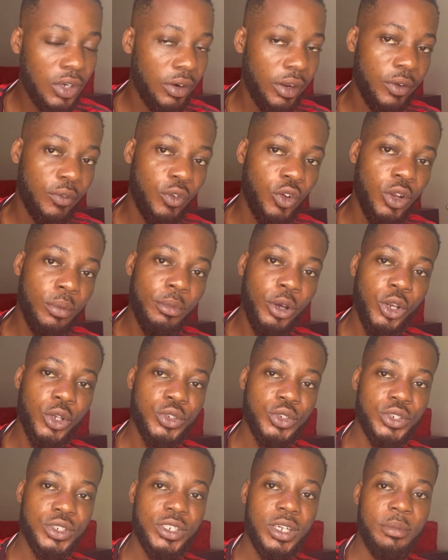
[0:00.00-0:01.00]
All right, follow me
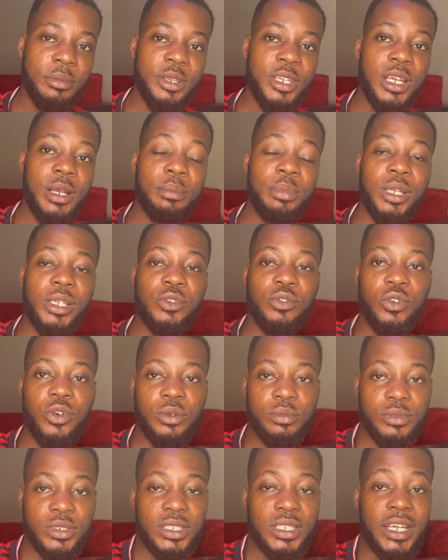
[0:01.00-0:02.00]
on our social media
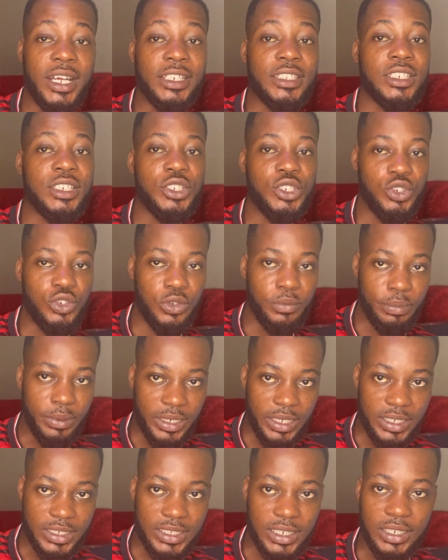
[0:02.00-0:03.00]
platforms at Job
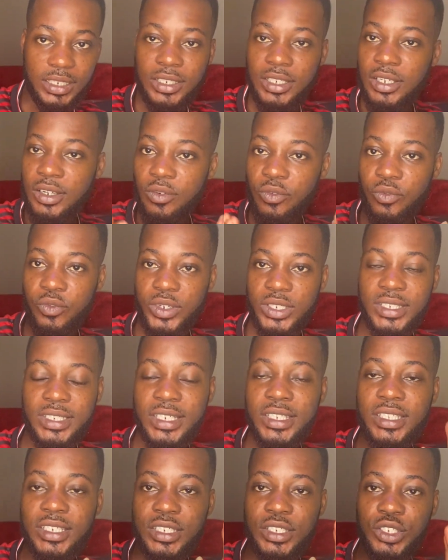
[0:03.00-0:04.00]
Predictor.
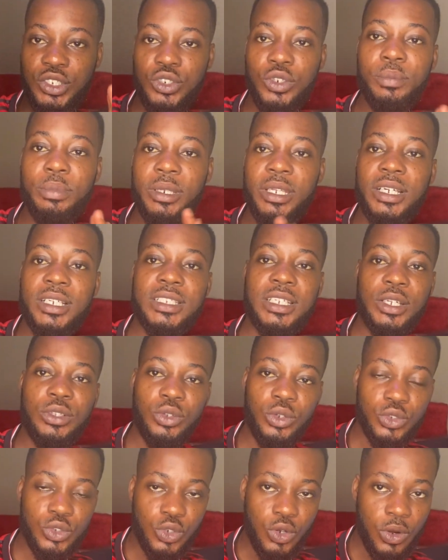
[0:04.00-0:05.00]
Visit
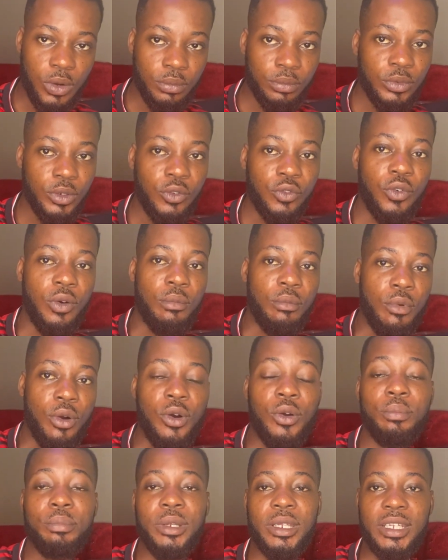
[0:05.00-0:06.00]
geopredictor.com for
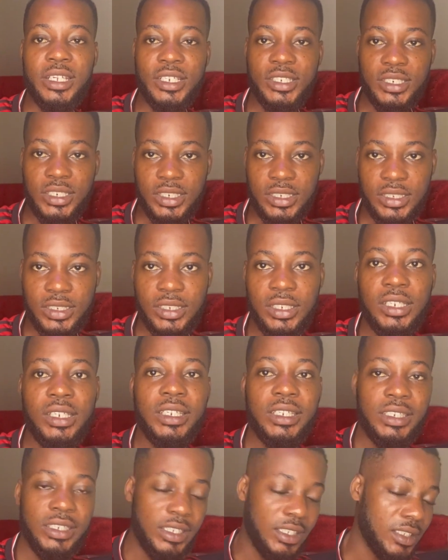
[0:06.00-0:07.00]
more predictions.
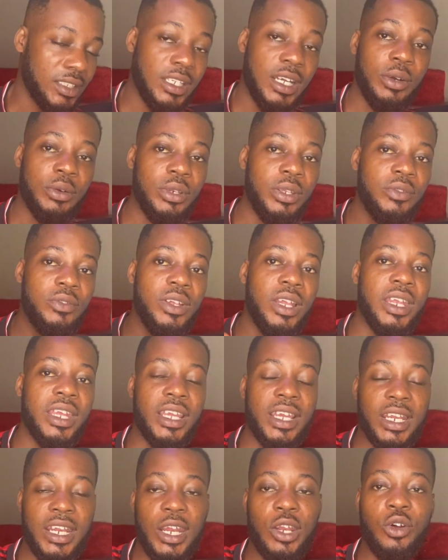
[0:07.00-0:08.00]
Yes, I'll leave the
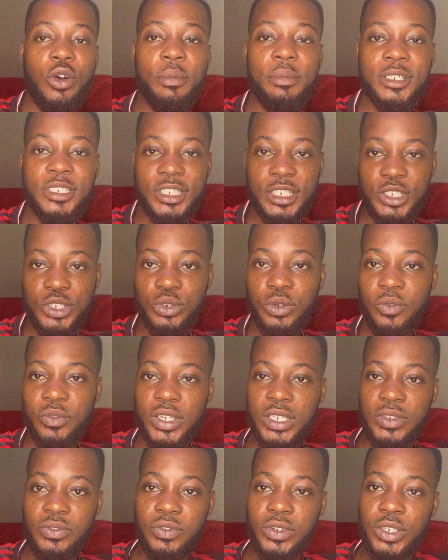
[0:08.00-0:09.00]
link in the comment section
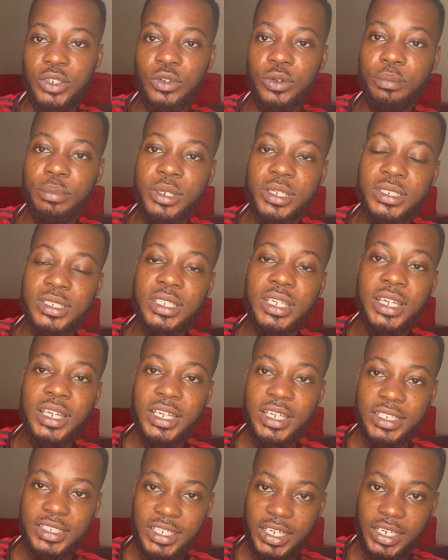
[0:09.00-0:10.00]
of this video. Please
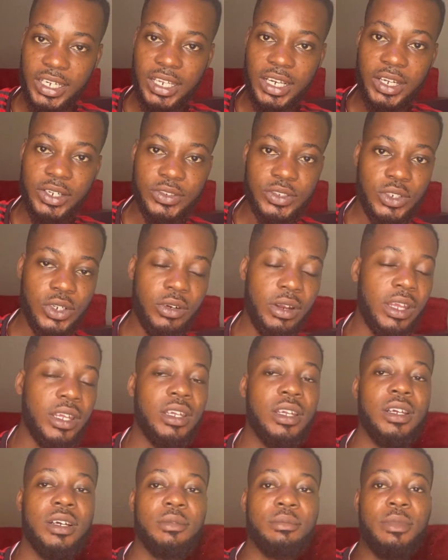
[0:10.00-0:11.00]
check it out. All
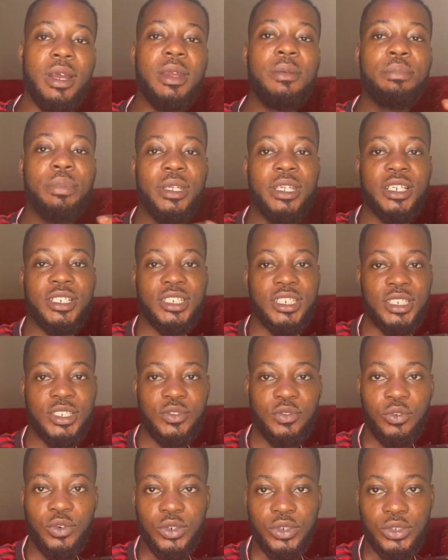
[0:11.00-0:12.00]
right, my
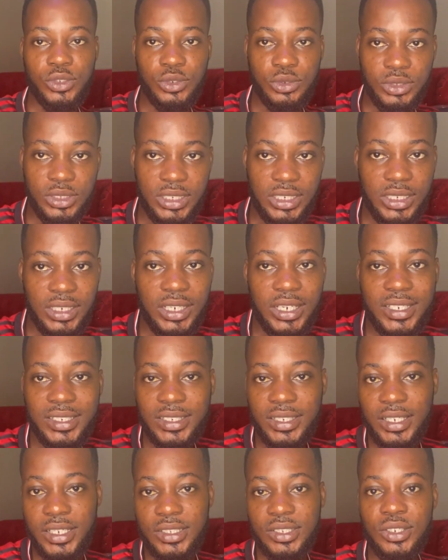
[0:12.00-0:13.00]
predictions for today.
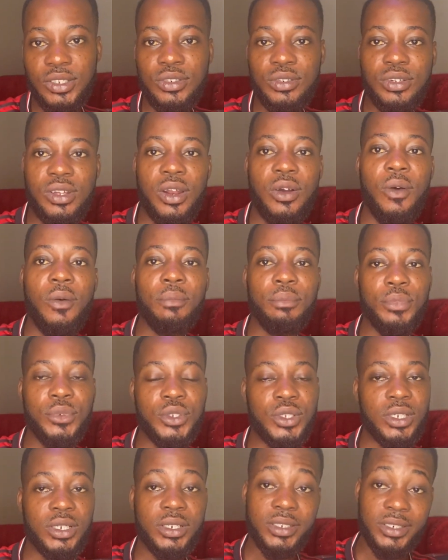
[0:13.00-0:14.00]
Let's get into the
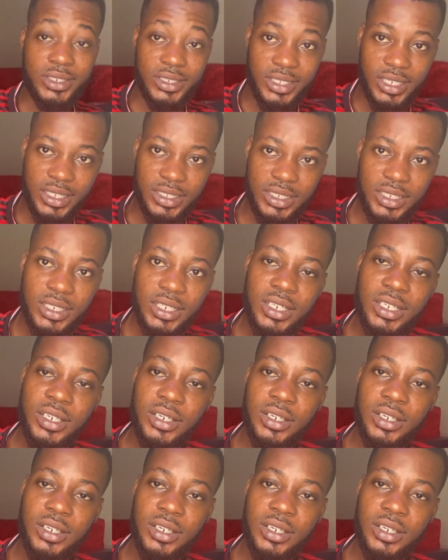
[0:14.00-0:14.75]
computer and start